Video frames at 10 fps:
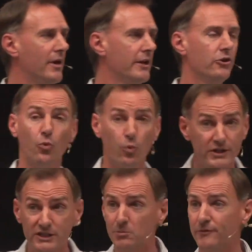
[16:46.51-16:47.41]
And in the
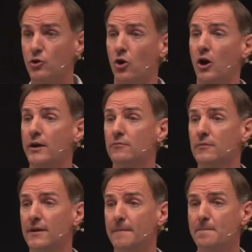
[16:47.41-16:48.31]
wisdom of God,
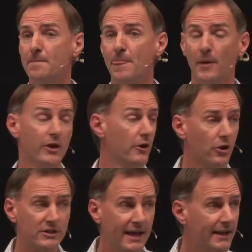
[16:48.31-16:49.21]
and we don't know
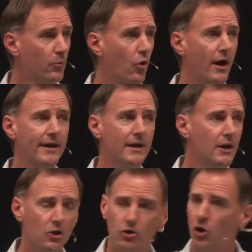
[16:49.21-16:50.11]
exactly why,
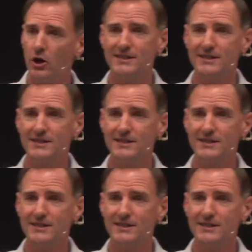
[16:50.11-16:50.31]
God